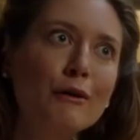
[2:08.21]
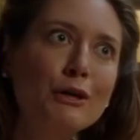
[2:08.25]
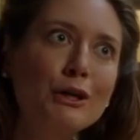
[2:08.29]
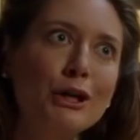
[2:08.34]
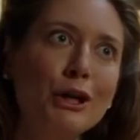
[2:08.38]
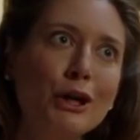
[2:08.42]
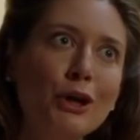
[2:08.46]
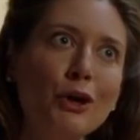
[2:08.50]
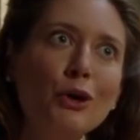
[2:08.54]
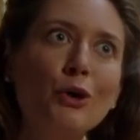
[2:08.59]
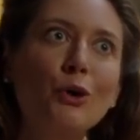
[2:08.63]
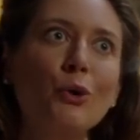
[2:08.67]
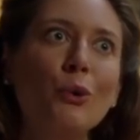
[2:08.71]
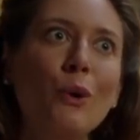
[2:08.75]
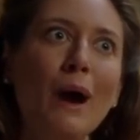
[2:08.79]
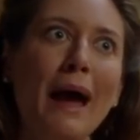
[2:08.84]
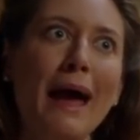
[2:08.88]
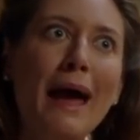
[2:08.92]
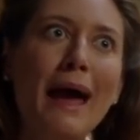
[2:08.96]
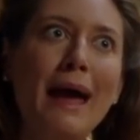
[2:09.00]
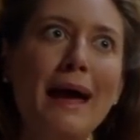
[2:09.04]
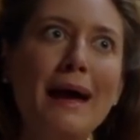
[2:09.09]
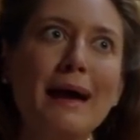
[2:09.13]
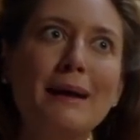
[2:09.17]
you
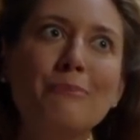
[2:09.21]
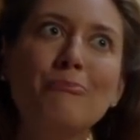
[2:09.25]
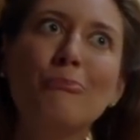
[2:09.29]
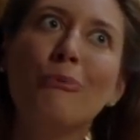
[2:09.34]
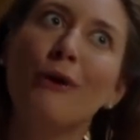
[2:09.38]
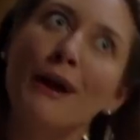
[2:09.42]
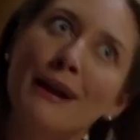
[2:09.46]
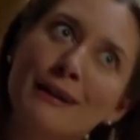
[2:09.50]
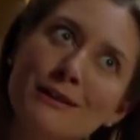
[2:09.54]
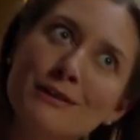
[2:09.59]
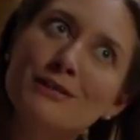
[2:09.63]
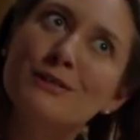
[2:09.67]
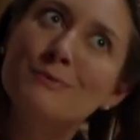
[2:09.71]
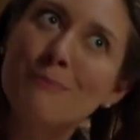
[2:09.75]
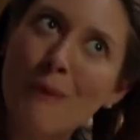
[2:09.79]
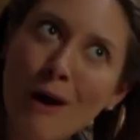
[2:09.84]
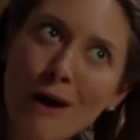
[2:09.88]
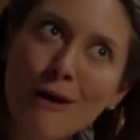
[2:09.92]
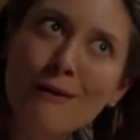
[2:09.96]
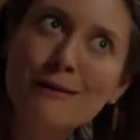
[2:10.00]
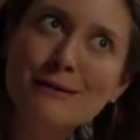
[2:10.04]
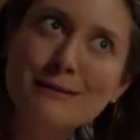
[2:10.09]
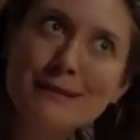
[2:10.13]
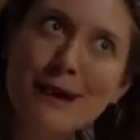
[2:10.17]
and Brenda
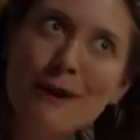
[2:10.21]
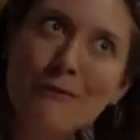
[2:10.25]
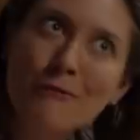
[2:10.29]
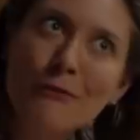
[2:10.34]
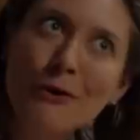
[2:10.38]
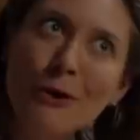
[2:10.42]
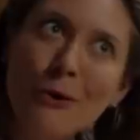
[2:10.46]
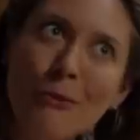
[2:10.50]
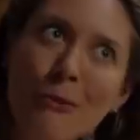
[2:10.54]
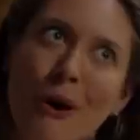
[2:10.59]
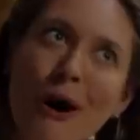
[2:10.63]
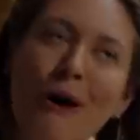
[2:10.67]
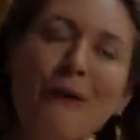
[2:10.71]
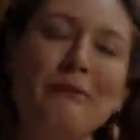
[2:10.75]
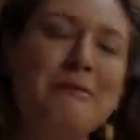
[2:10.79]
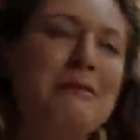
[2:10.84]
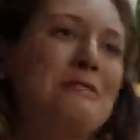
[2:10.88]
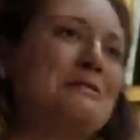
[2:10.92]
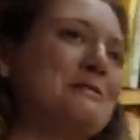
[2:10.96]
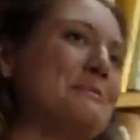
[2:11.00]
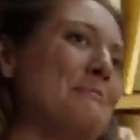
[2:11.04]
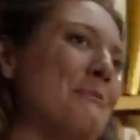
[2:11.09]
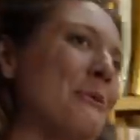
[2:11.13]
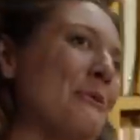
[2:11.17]
Sparks out for a walk
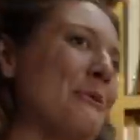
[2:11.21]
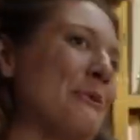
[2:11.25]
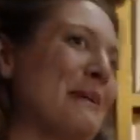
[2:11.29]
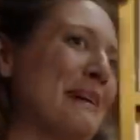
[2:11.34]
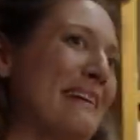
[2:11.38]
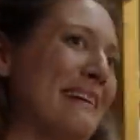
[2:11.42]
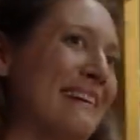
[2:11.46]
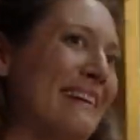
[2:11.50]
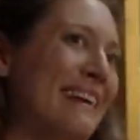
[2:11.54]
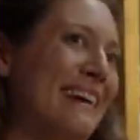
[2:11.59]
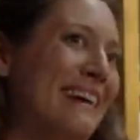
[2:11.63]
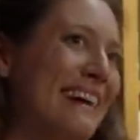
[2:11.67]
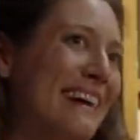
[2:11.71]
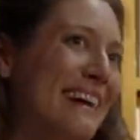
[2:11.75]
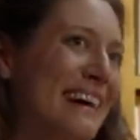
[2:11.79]
this morning.